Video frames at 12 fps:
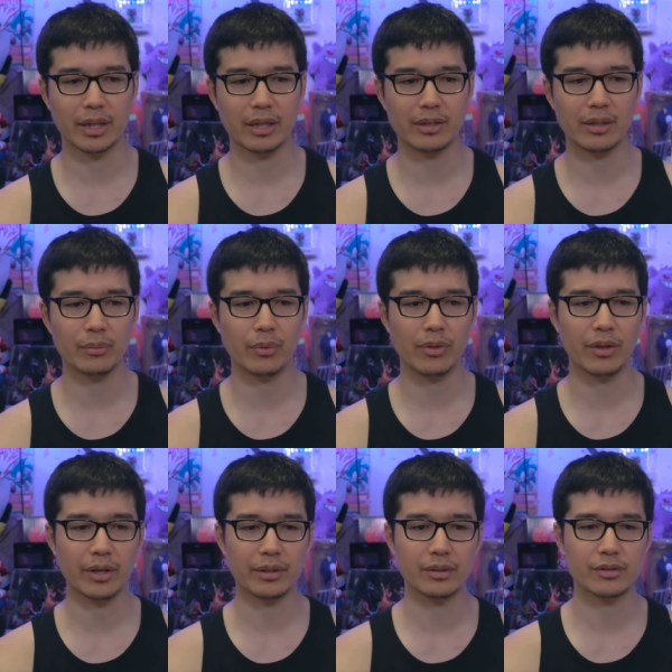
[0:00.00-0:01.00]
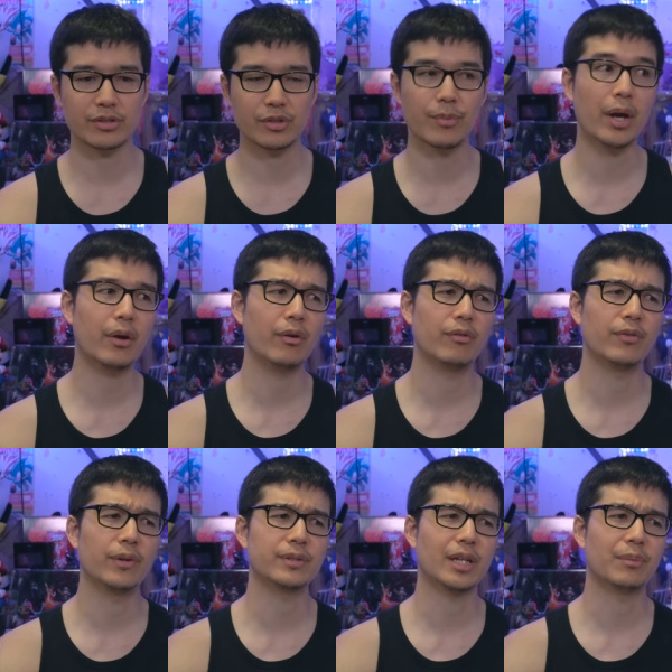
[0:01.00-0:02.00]
kind of did with like Sumeru,
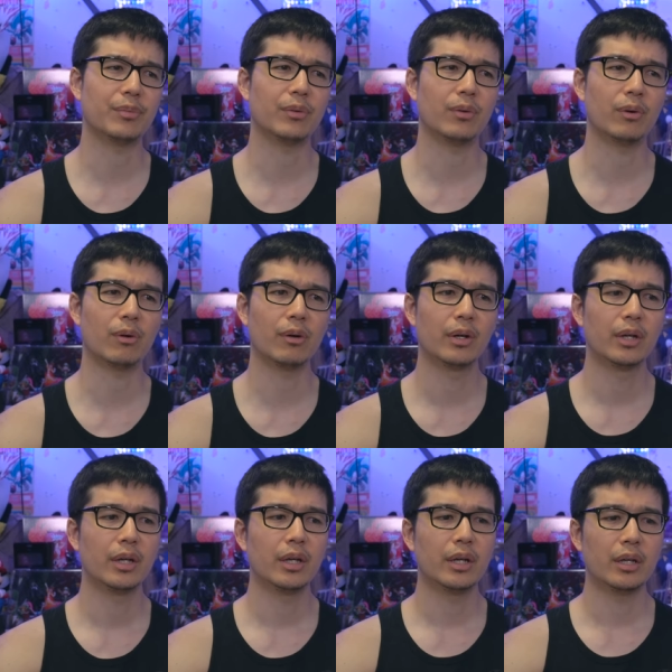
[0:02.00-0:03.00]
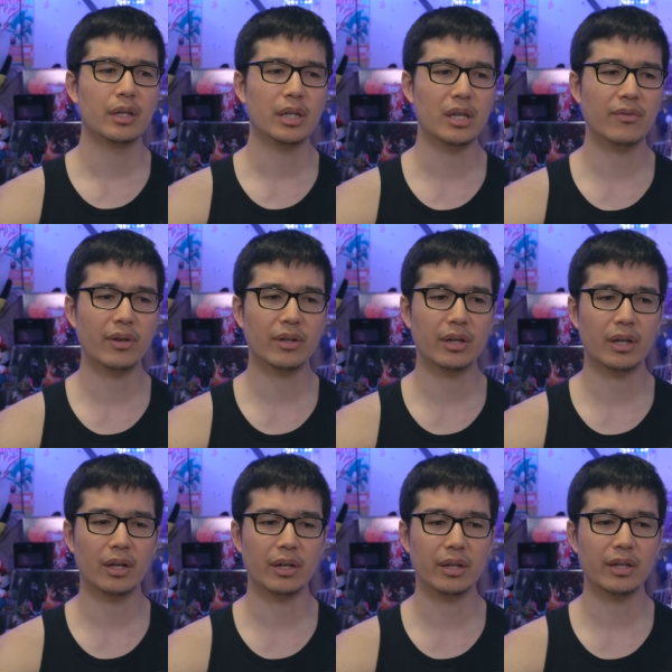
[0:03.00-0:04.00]
for example, or even
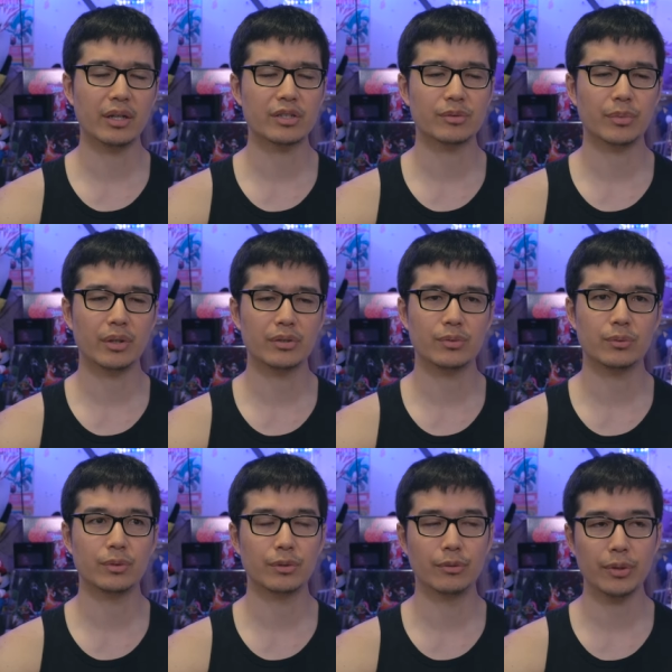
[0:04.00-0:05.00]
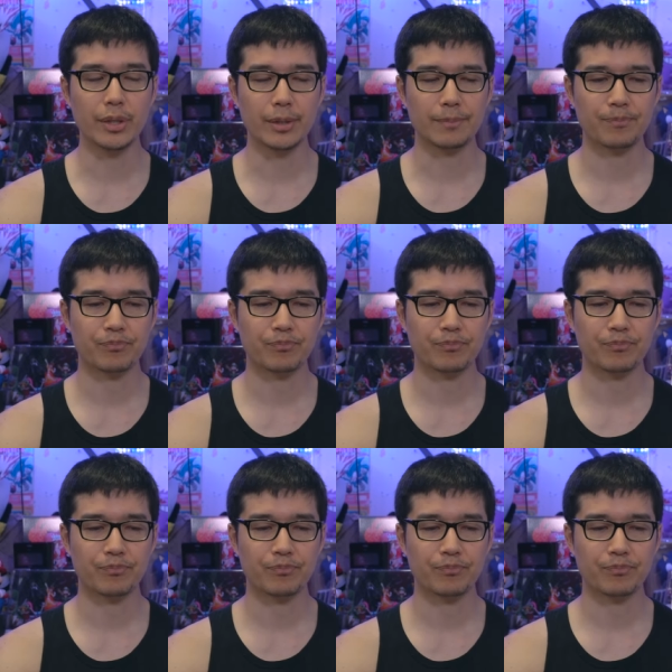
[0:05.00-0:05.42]
uh, Inazuma to a degree.